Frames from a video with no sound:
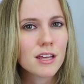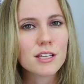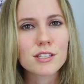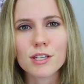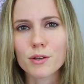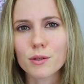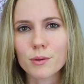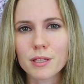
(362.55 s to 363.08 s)

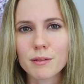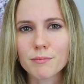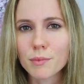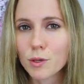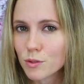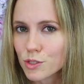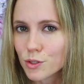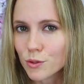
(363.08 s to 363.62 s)
So in
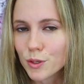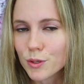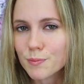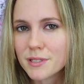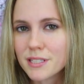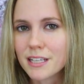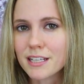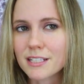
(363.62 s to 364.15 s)
most
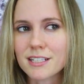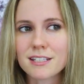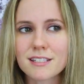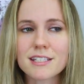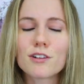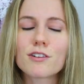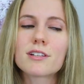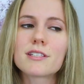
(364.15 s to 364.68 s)
groups, it's
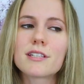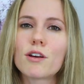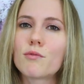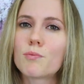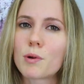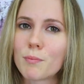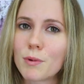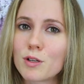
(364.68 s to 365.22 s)
considered
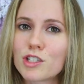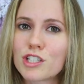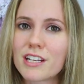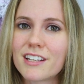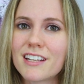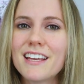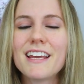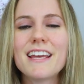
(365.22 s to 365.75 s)

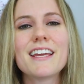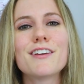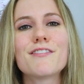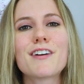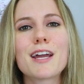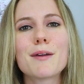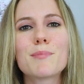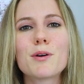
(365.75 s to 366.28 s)
self-promotion if
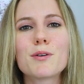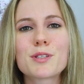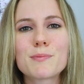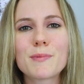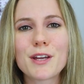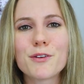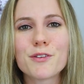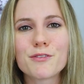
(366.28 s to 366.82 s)
I post
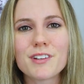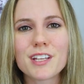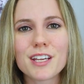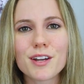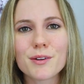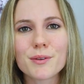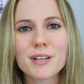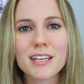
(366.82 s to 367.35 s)
my own
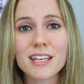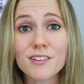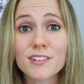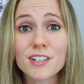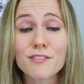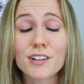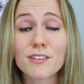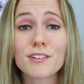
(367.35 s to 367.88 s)
video,
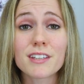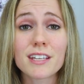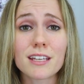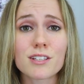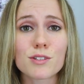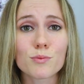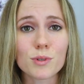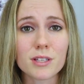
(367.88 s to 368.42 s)
even if I feel
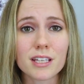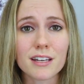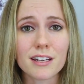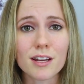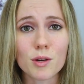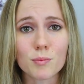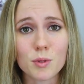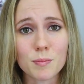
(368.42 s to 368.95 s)
like it's really
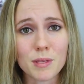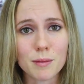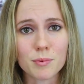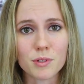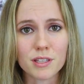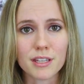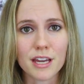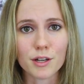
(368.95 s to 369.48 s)
gonna help the
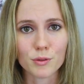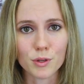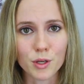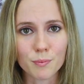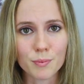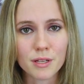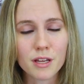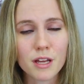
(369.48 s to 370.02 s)
people in that
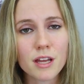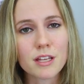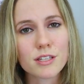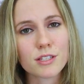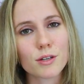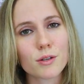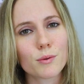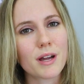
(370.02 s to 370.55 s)
group.
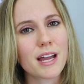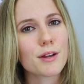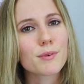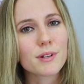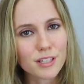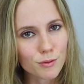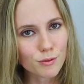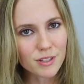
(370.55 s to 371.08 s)
So I
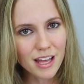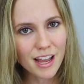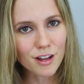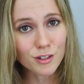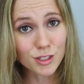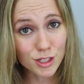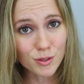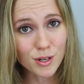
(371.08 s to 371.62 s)
really rely
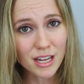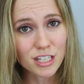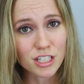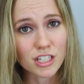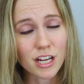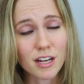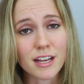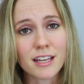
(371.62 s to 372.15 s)
on you guys
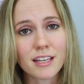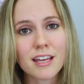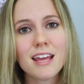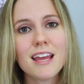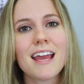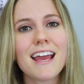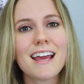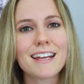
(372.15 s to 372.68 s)
sharing,
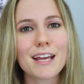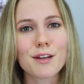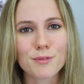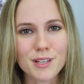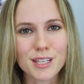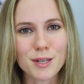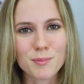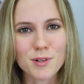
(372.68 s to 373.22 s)
and I
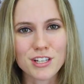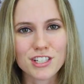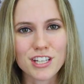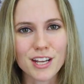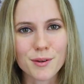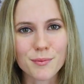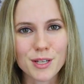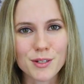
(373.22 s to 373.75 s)
really
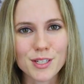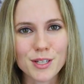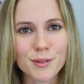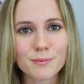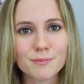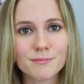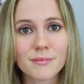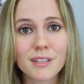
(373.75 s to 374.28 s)
appreciate it when you do.
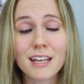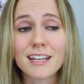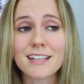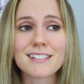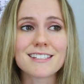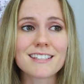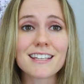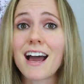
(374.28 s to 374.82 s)
It
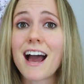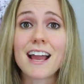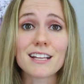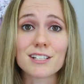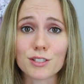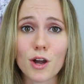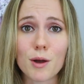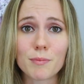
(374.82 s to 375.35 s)
is the
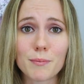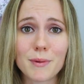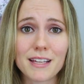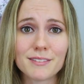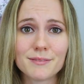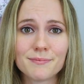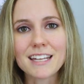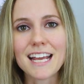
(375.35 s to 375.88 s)
highest compliment.